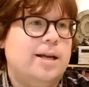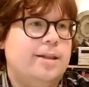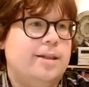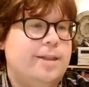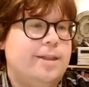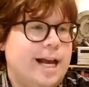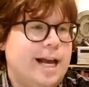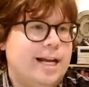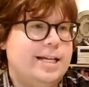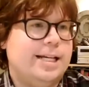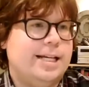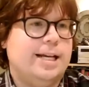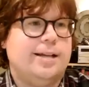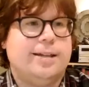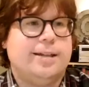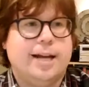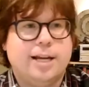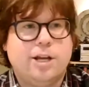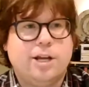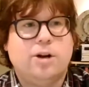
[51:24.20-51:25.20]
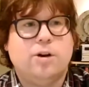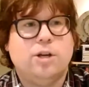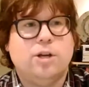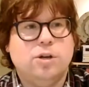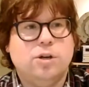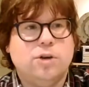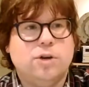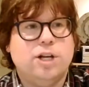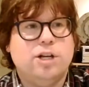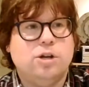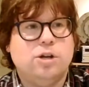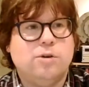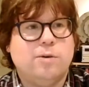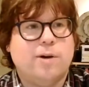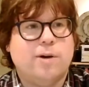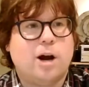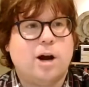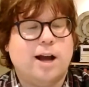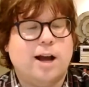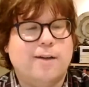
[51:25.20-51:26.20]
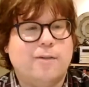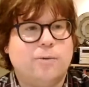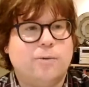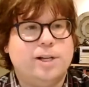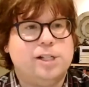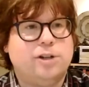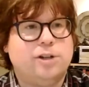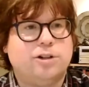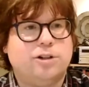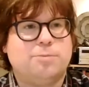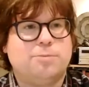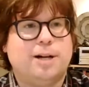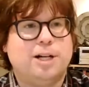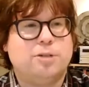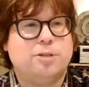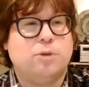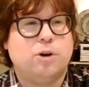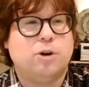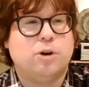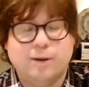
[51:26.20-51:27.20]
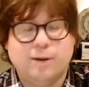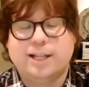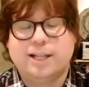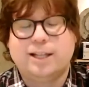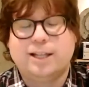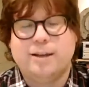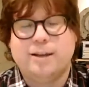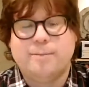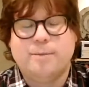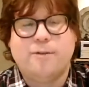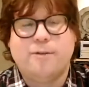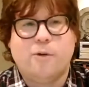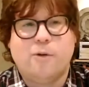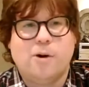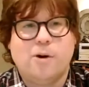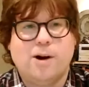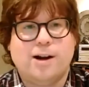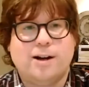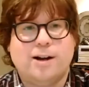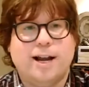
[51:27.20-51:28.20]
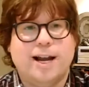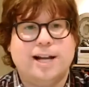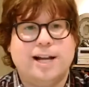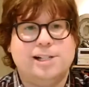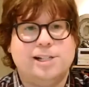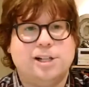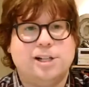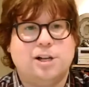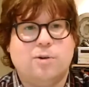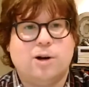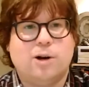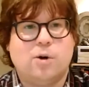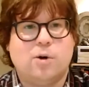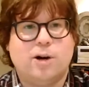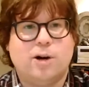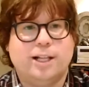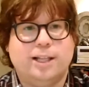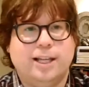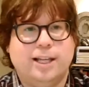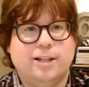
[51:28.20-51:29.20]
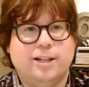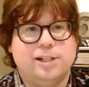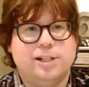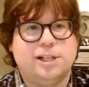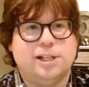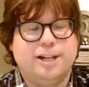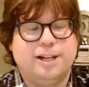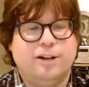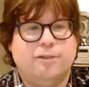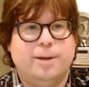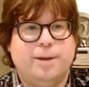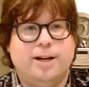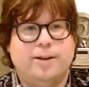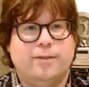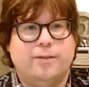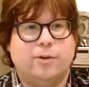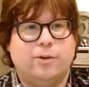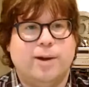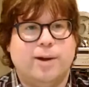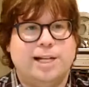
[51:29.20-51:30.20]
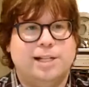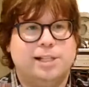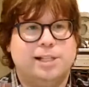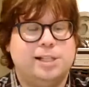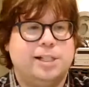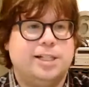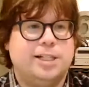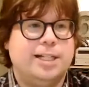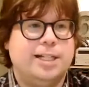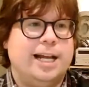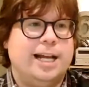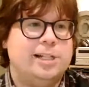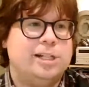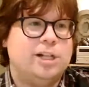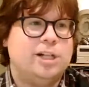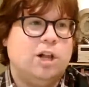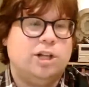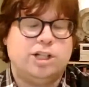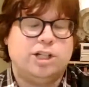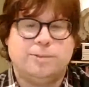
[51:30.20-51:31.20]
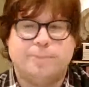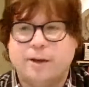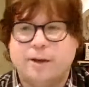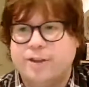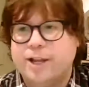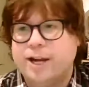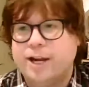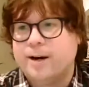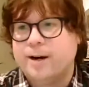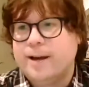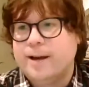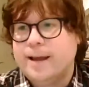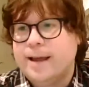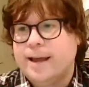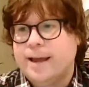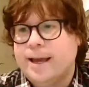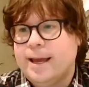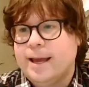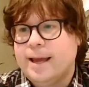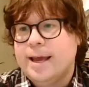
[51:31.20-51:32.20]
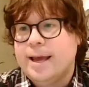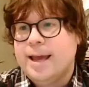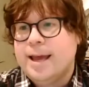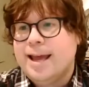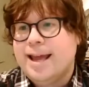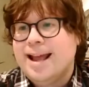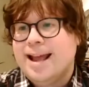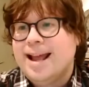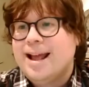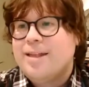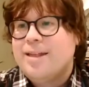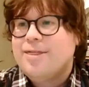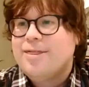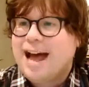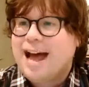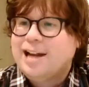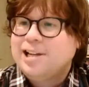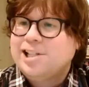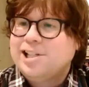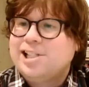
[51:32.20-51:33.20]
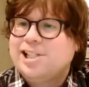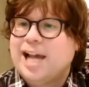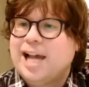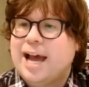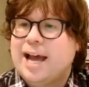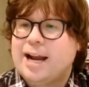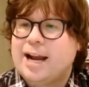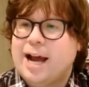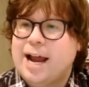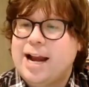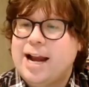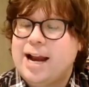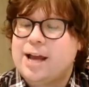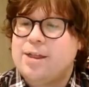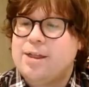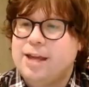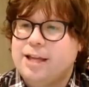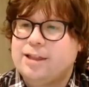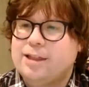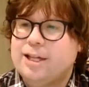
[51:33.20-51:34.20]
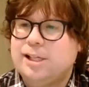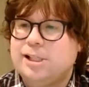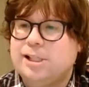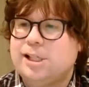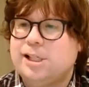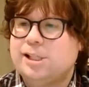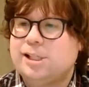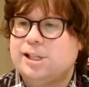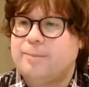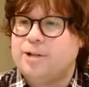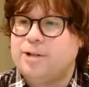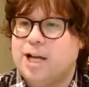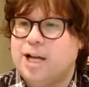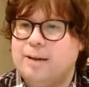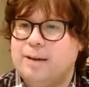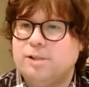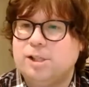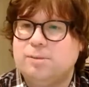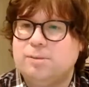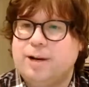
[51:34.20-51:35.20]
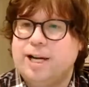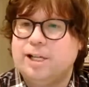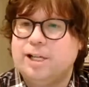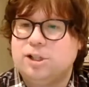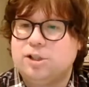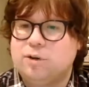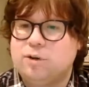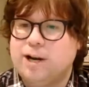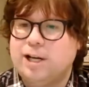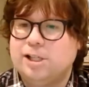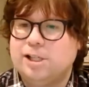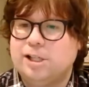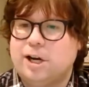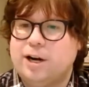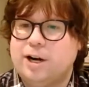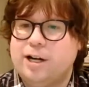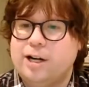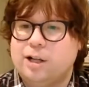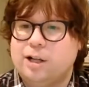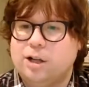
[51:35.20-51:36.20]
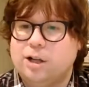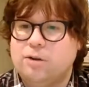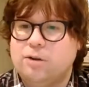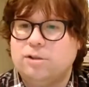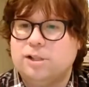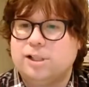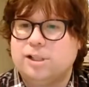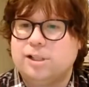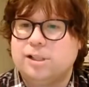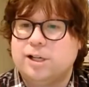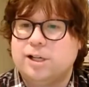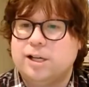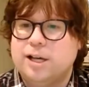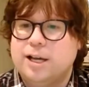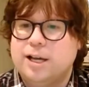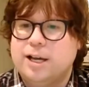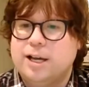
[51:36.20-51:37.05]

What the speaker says: The idea that, you know, you can do archival research much more quickly than before. And so accordingly, there's a little bit of a race to get scholarship out there. That said, and I think this is sometimes when historians are in close